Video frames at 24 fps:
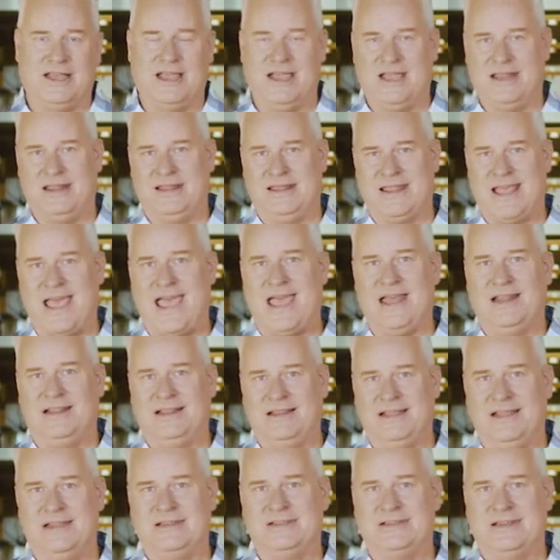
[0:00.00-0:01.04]
and that
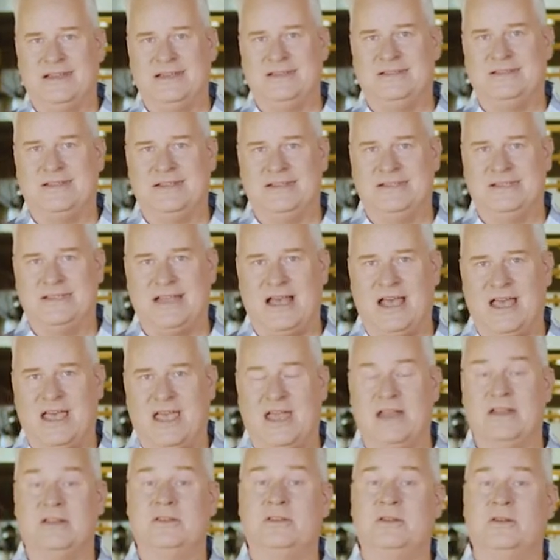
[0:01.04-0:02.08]
list is
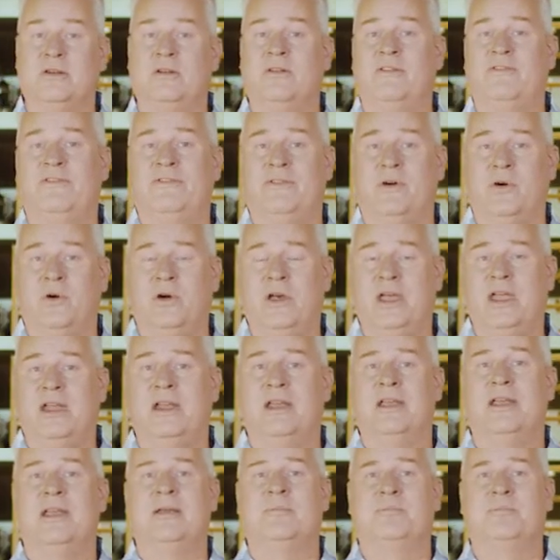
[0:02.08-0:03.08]
designed to avoid